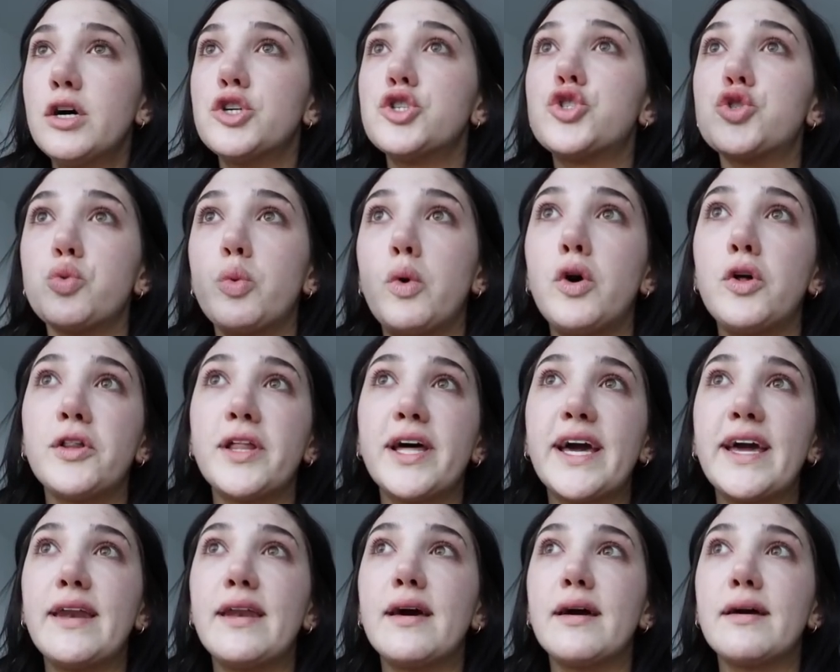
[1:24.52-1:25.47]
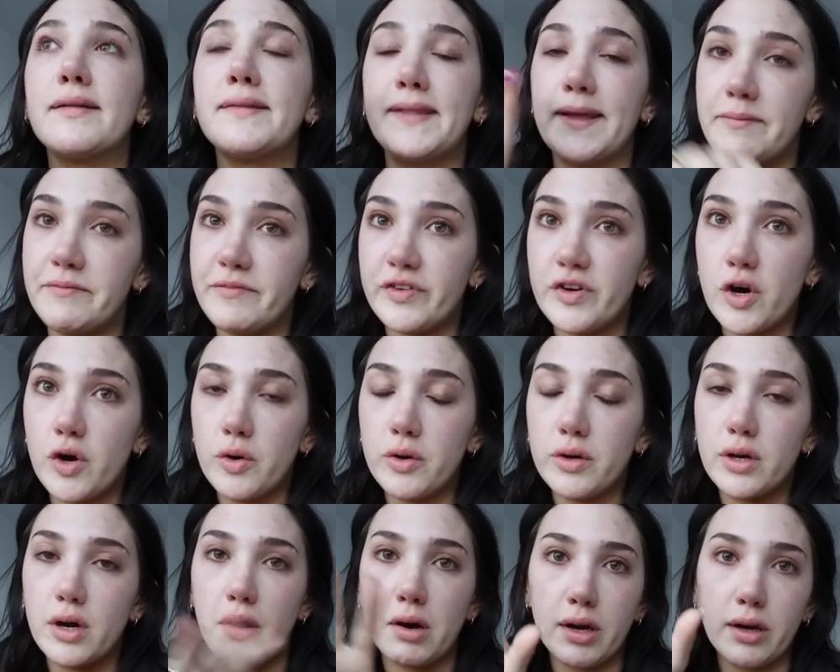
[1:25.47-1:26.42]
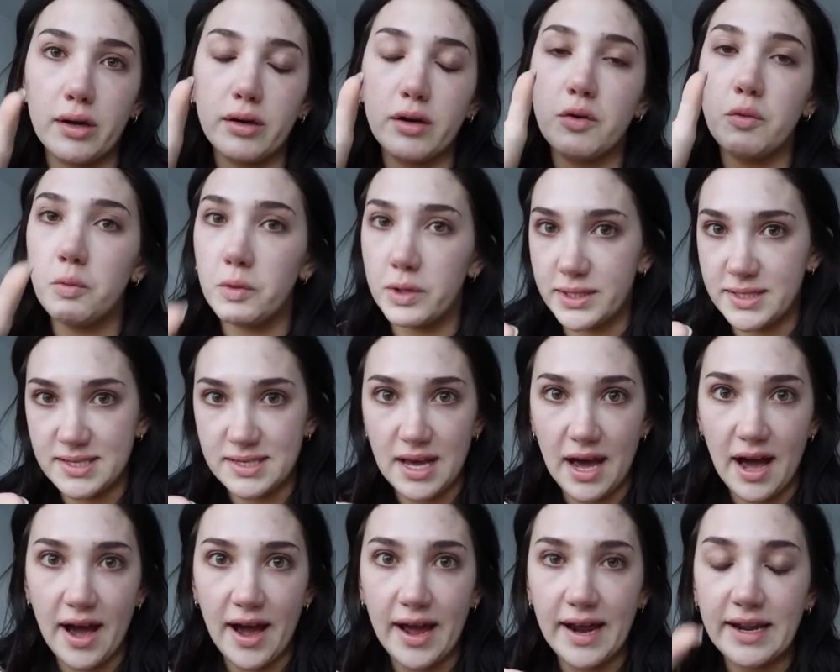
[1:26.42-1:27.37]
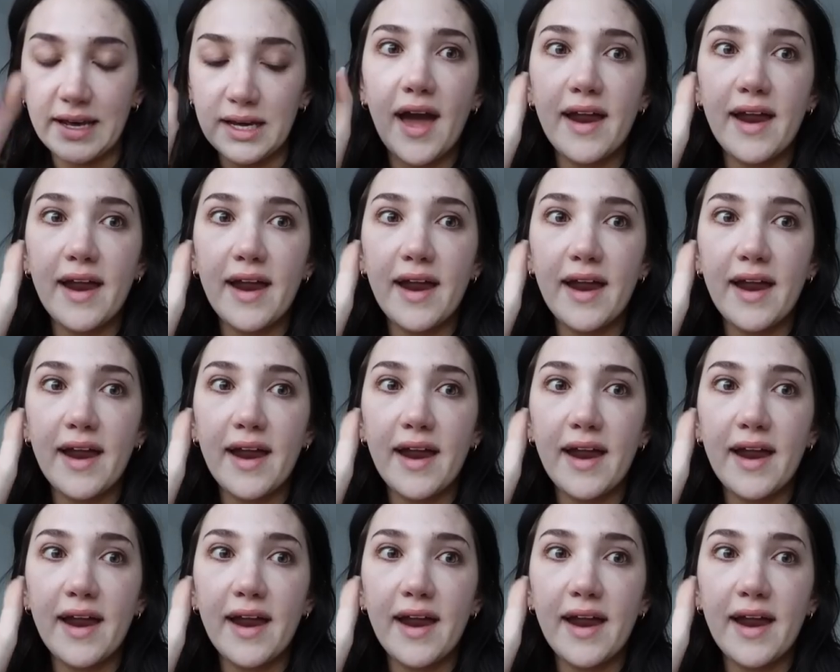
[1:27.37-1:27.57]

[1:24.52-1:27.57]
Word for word: swollen lymph node on one side.